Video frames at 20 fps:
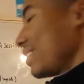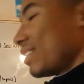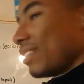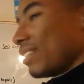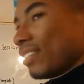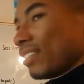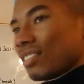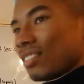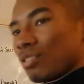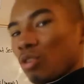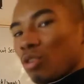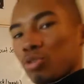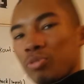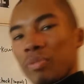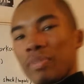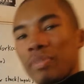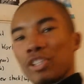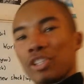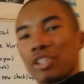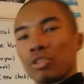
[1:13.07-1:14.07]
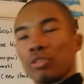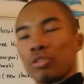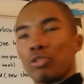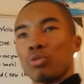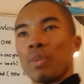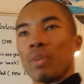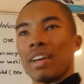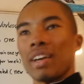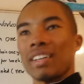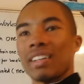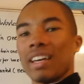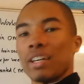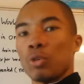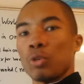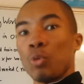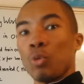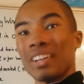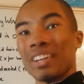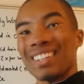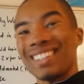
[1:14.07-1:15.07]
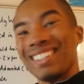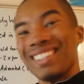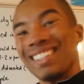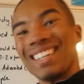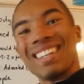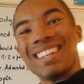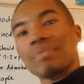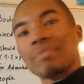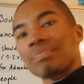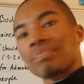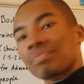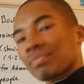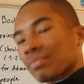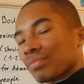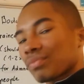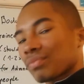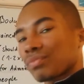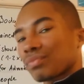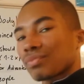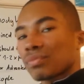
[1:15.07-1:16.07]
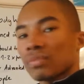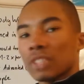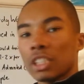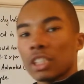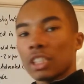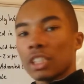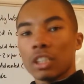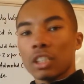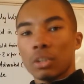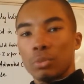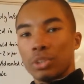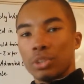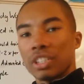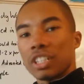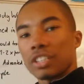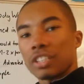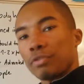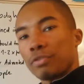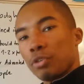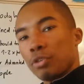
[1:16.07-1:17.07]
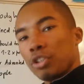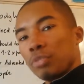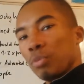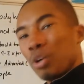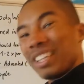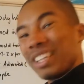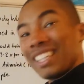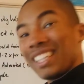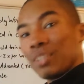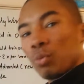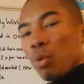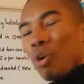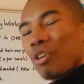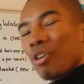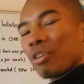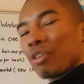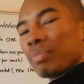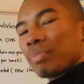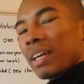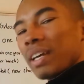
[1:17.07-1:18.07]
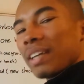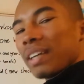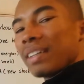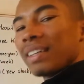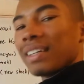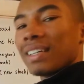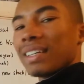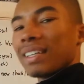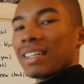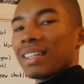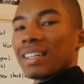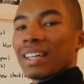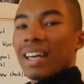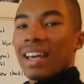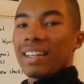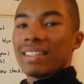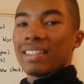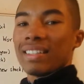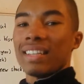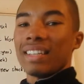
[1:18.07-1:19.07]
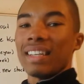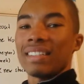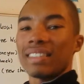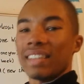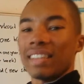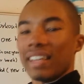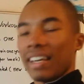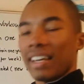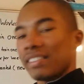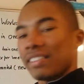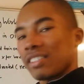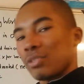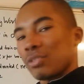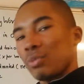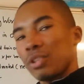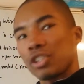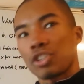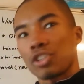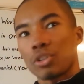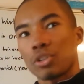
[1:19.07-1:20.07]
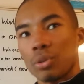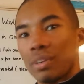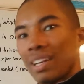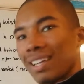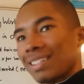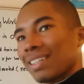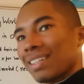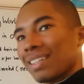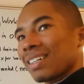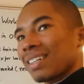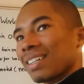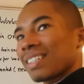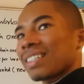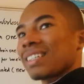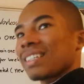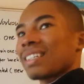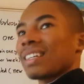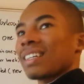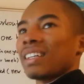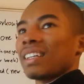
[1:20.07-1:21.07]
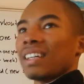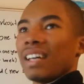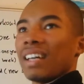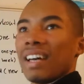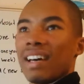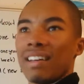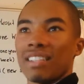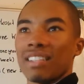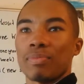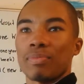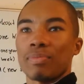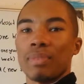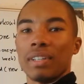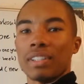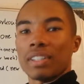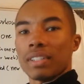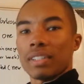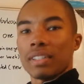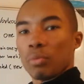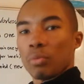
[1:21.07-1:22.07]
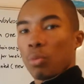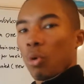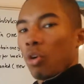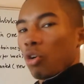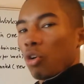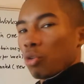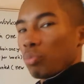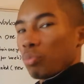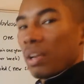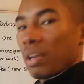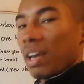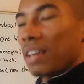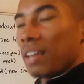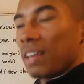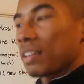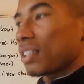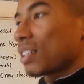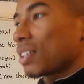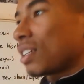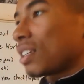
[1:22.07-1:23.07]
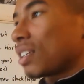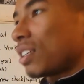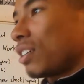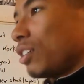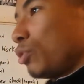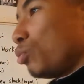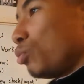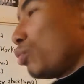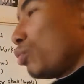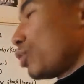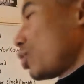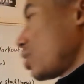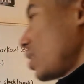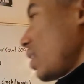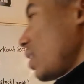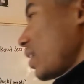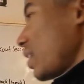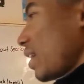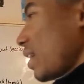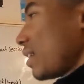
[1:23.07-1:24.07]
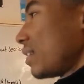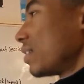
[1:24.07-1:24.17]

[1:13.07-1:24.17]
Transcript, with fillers: those people should train like 1 year with this full body workout plan, and then they can switch to another split workout plan in which they can